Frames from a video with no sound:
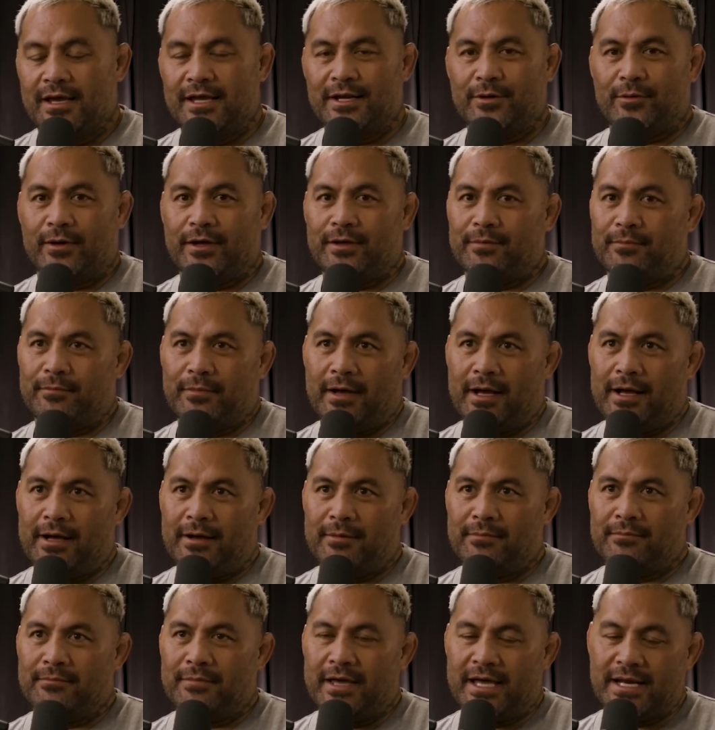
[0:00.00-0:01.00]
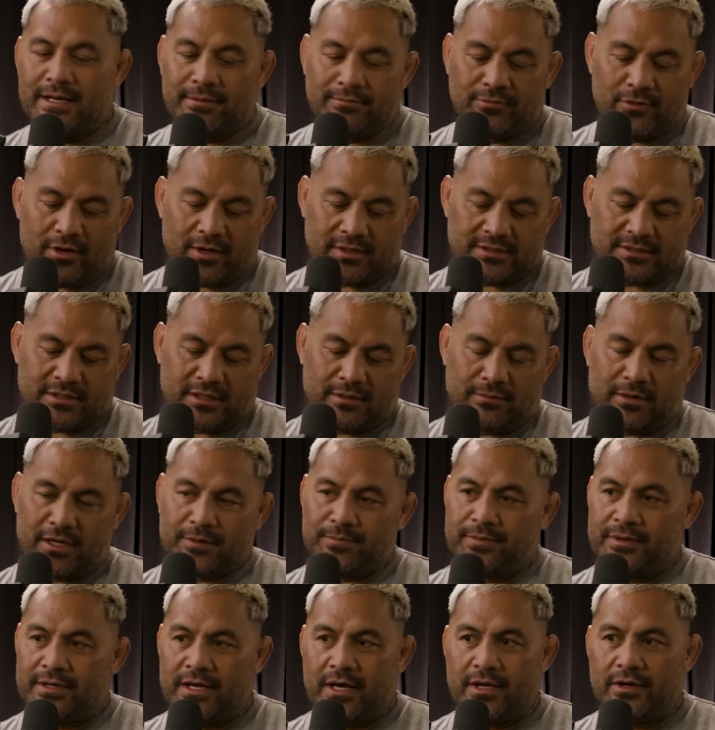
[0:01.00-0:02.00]
anyway, Adam knocks out
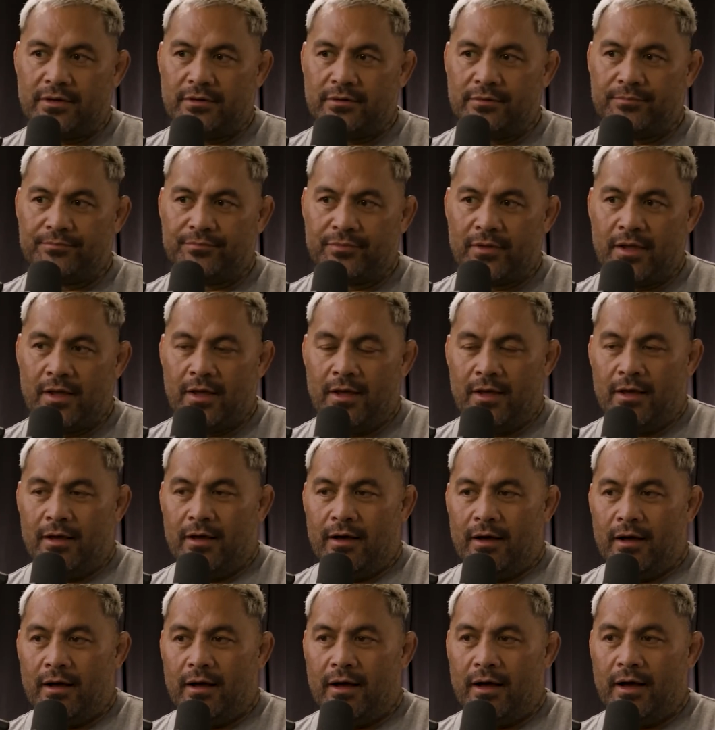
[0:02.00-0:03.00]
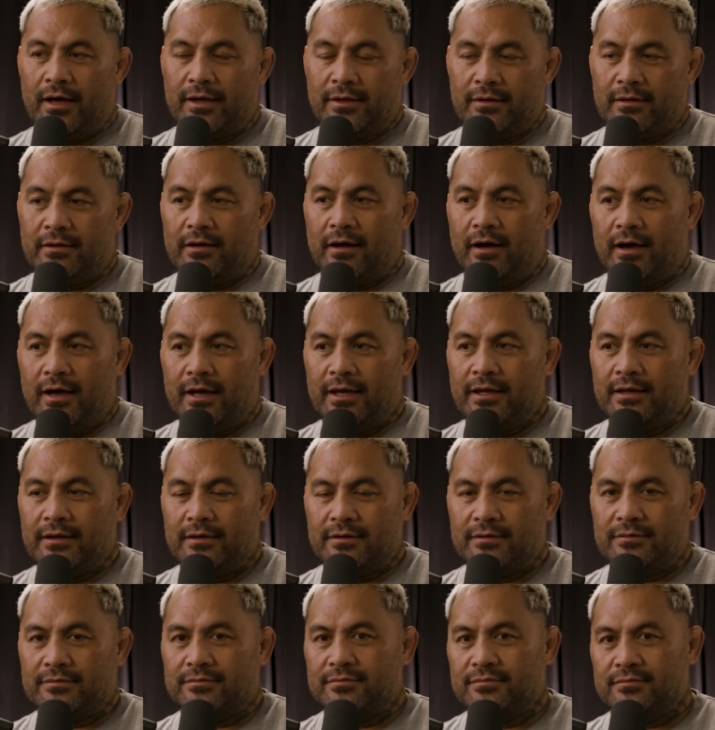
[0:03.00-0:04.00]
Mike Bernardo. Ray
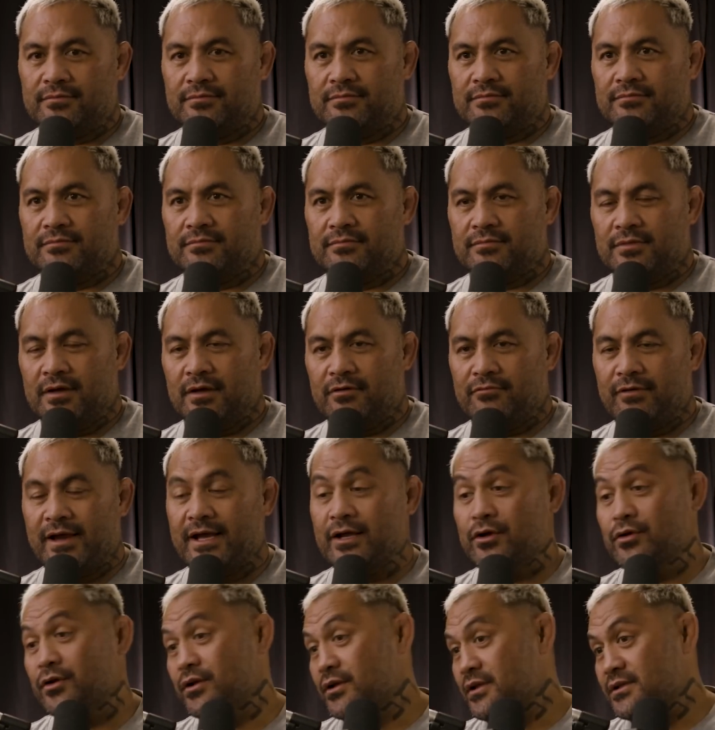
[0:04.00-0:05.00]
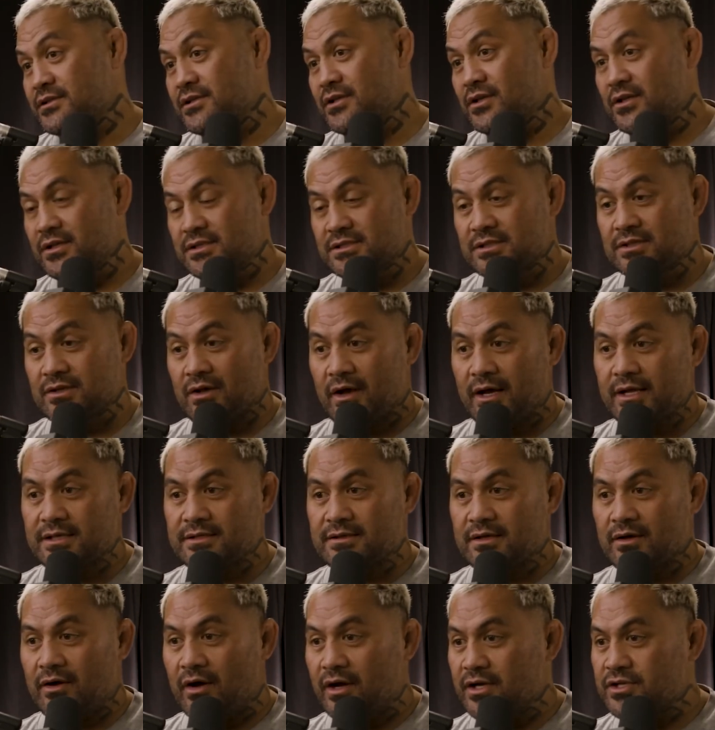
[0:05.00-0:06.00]
couldn't continue because his
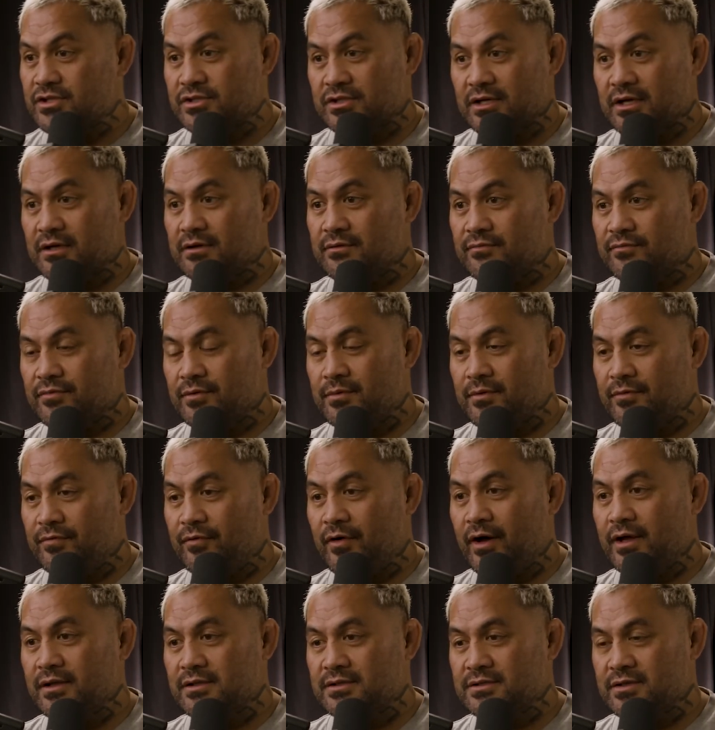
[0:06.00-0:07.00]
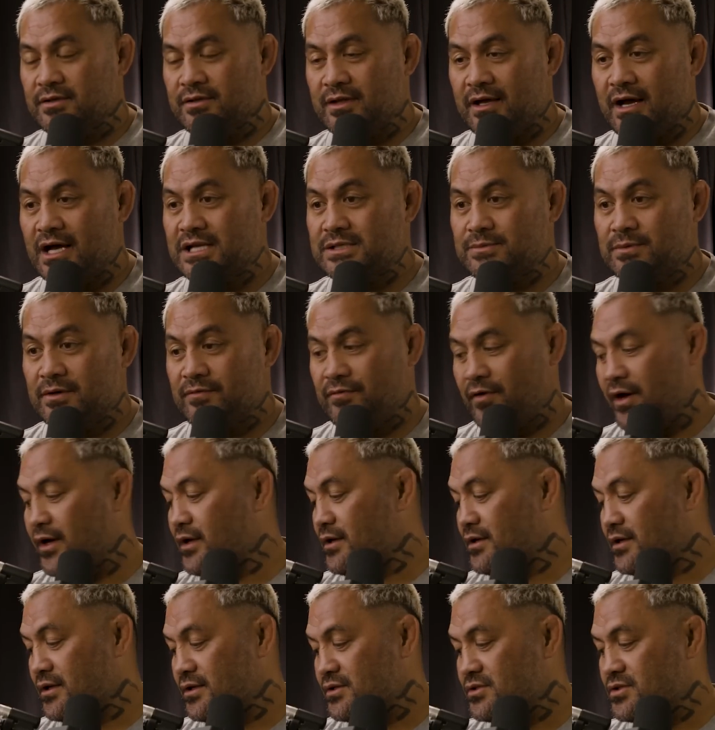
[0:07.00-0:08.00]
eyes shut from the fight, so they asked me if
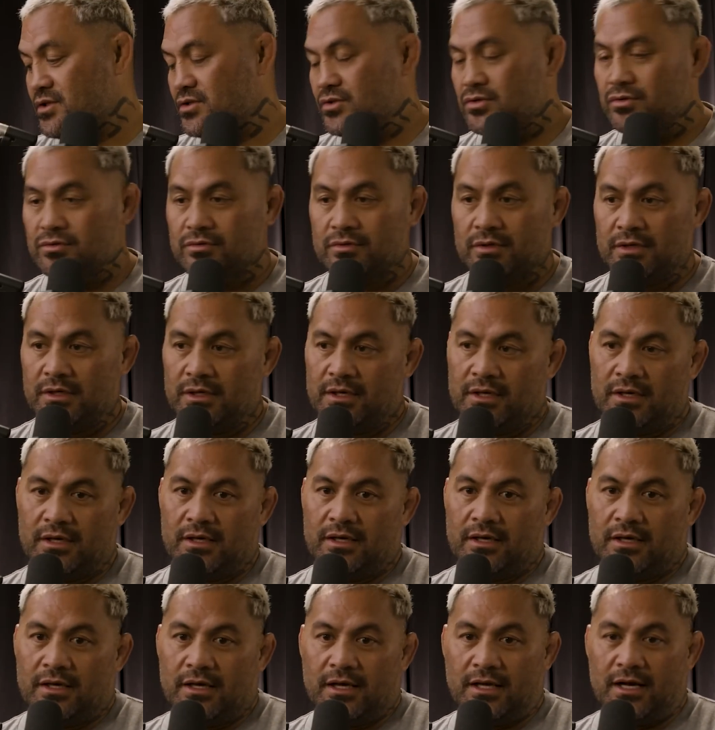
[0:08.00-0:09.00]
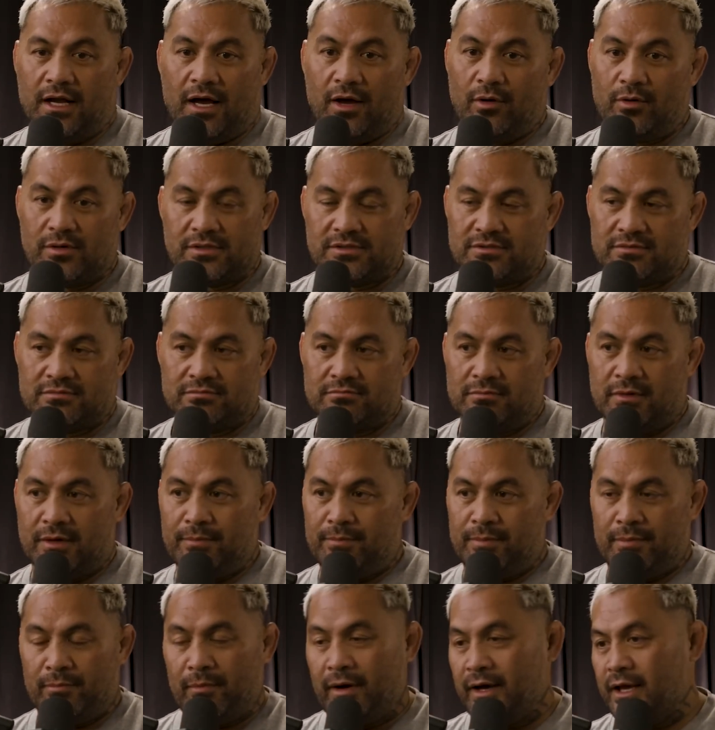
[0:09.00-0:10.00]
I could continue, and
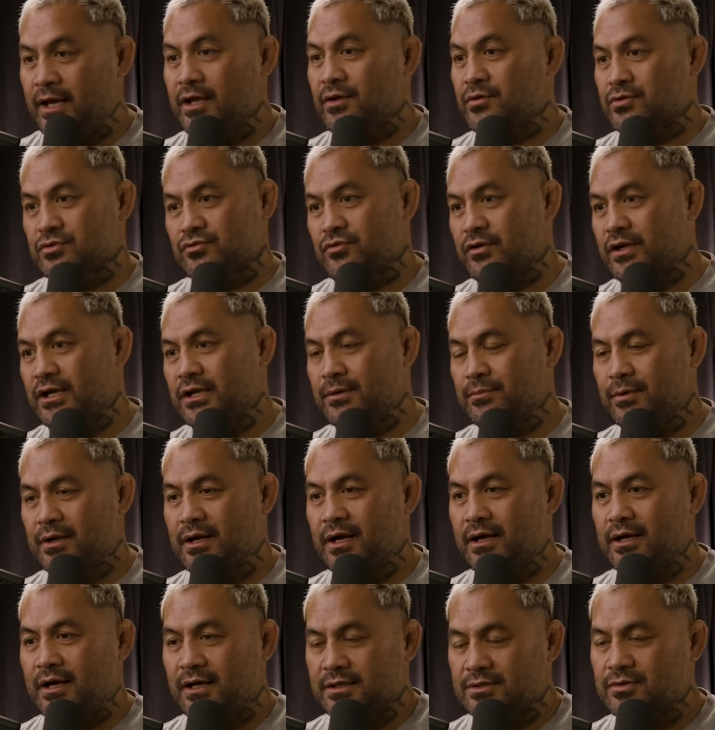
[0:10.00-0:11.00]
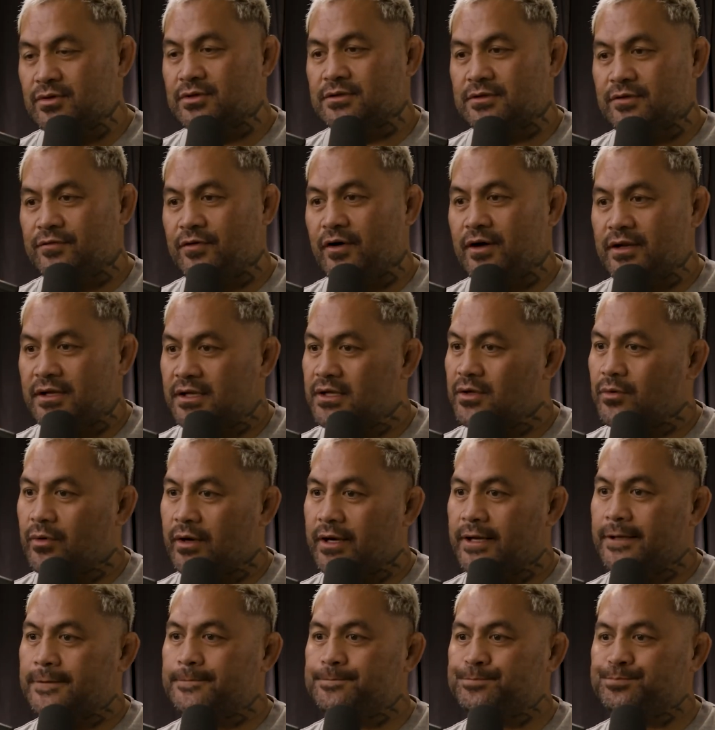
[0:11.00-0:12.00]
my head was ringing, but I took the fight
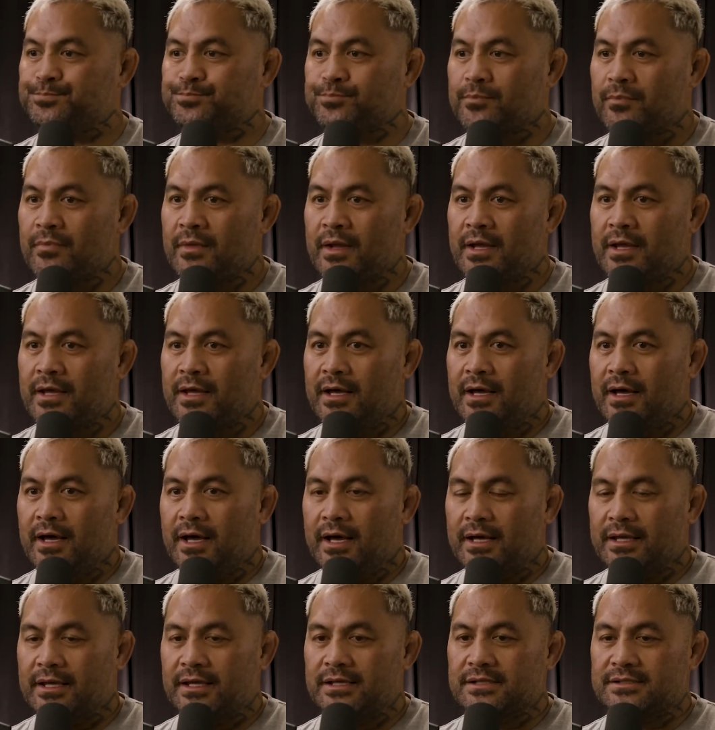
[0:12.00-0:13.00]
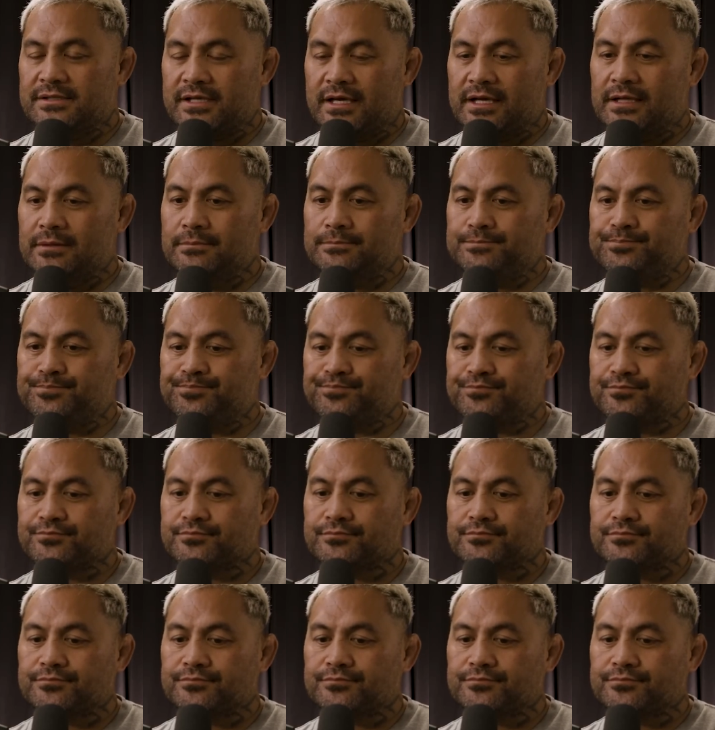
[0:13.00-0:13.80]
anyway against Adam,